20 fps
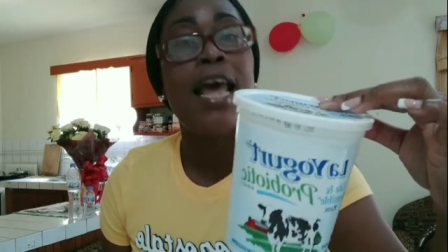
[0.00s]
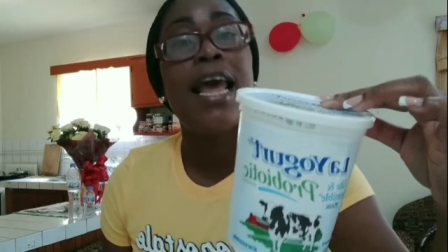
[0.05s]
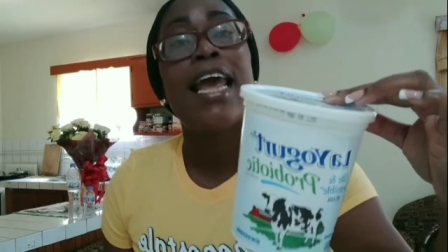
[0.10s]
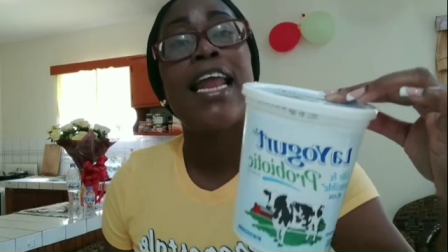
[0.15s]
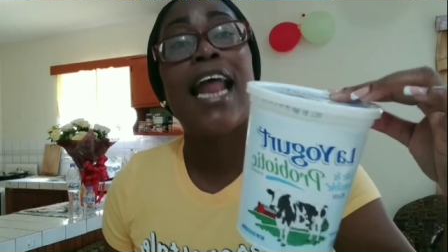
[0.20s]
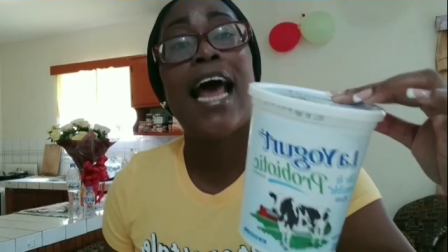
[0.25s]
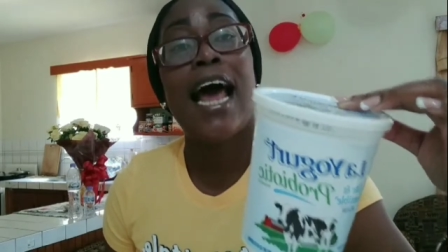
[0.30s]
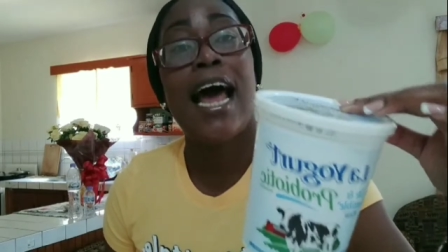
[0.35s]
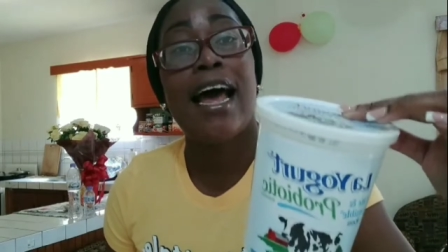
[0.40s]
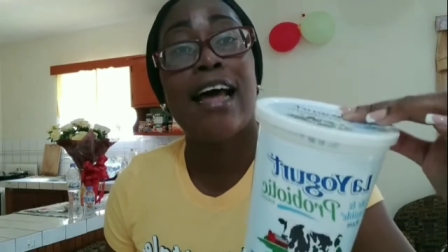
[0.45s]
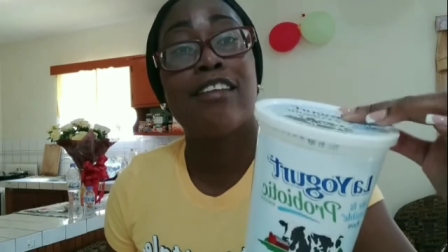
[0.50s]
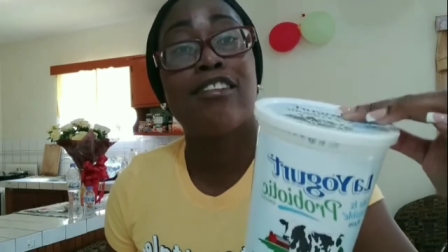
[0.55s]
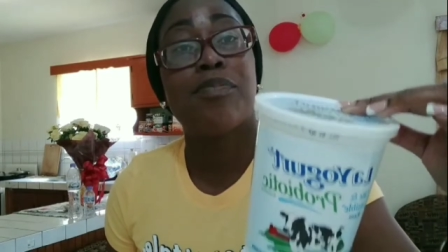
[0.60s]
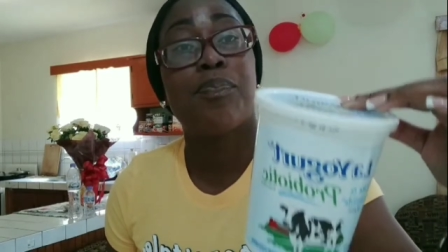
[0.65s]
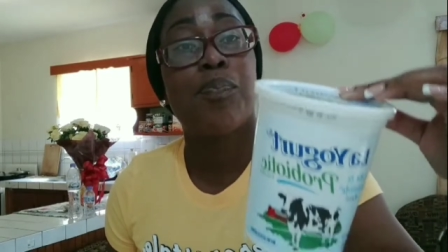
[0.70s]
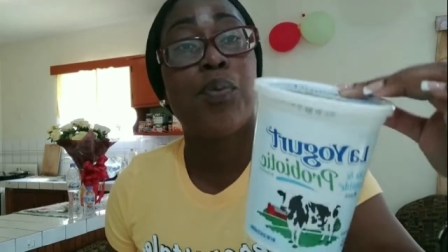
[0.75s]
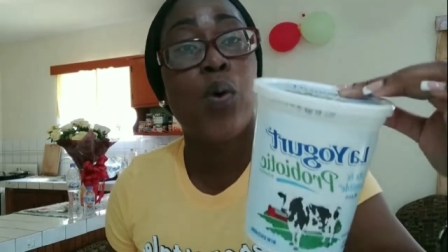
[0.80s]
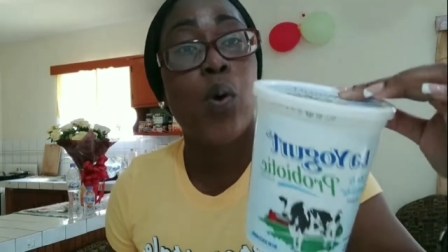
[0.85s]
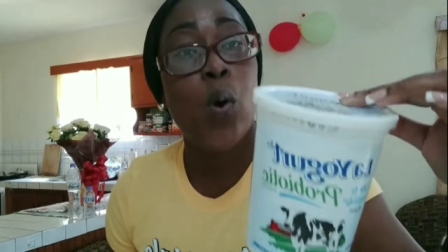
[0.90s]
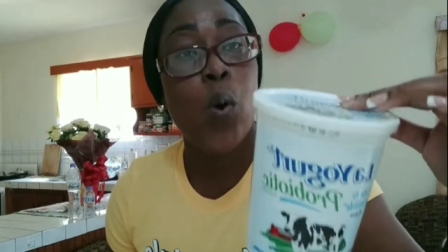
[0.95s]
It has
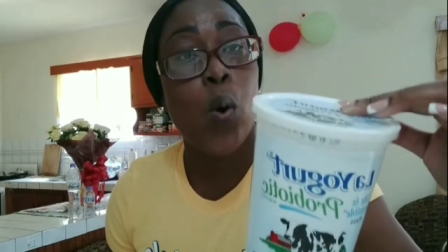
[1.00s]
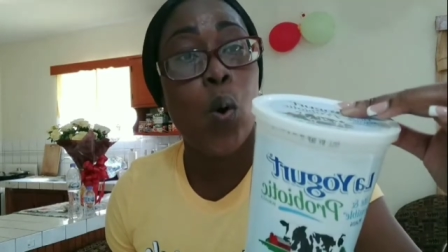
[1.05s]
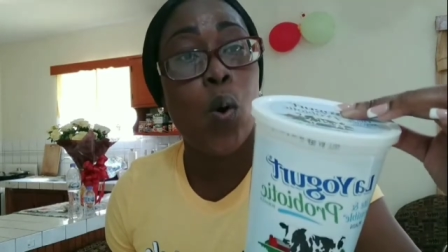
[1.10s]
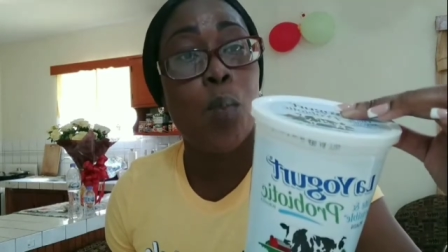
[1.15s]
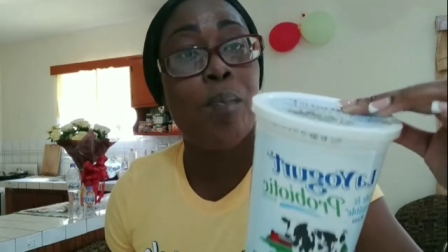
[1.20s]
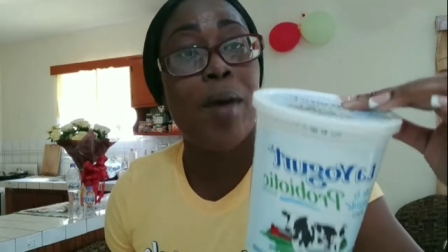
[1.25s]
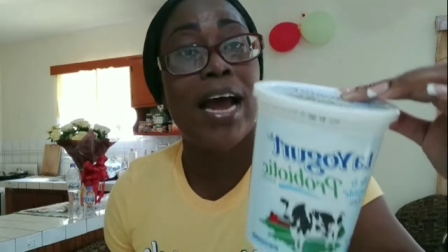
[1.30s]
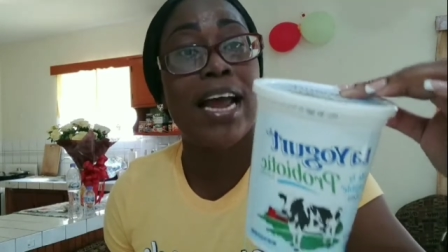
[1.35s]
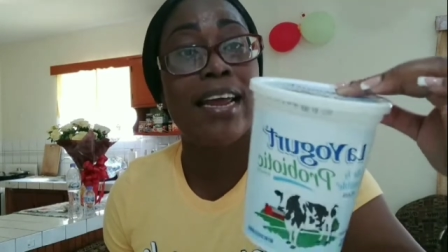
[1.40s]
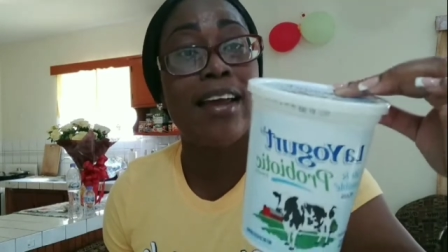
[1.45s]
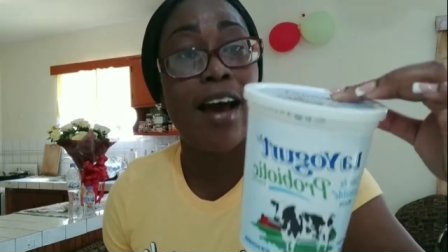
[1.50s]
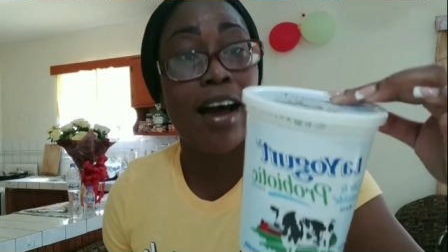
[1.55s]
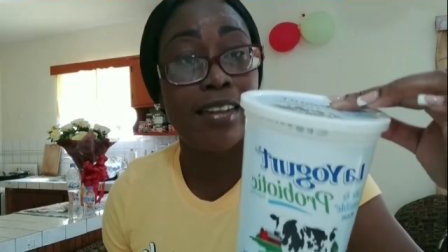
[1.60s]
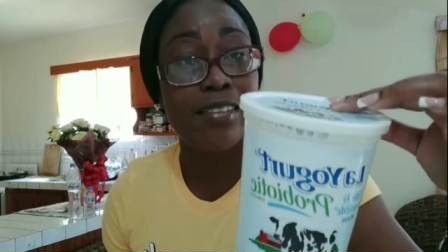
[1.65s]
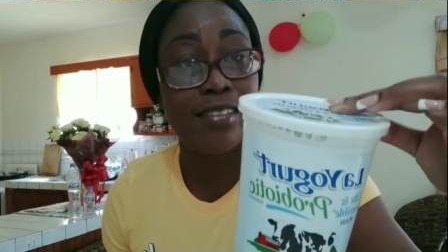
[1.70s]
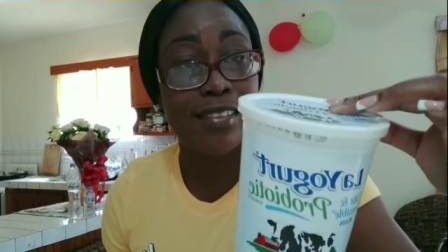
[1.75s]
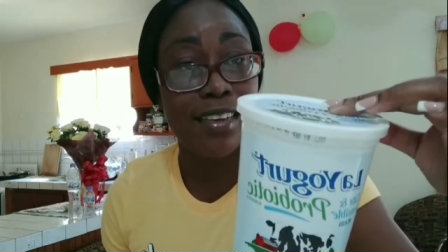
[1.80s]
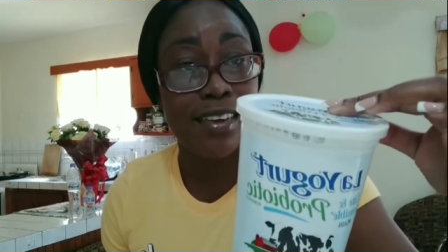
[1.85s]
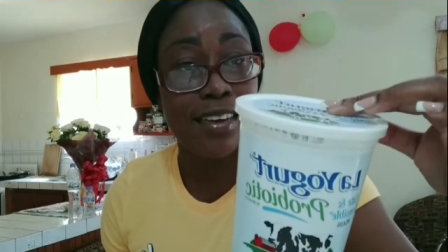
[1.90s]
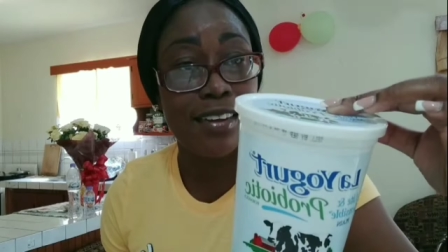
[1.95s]

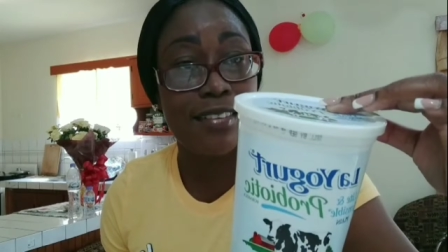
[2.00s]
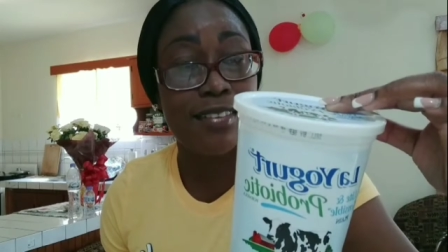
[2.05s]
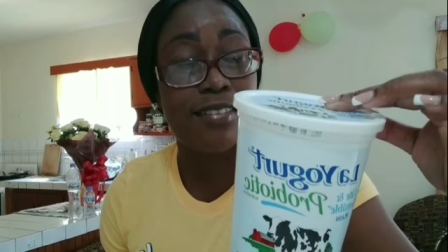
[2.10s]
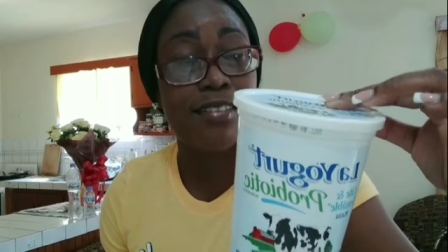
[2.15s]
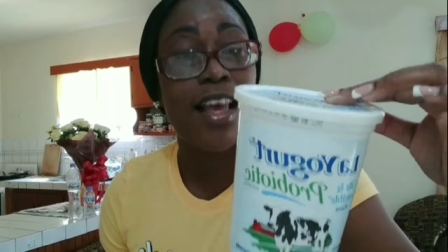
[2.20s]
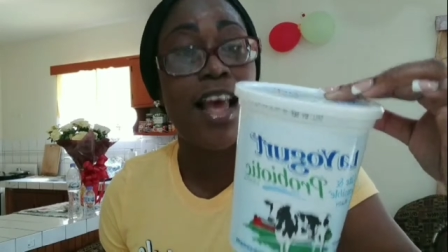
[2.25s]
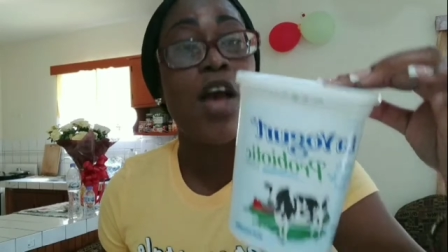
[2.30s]
probiotics.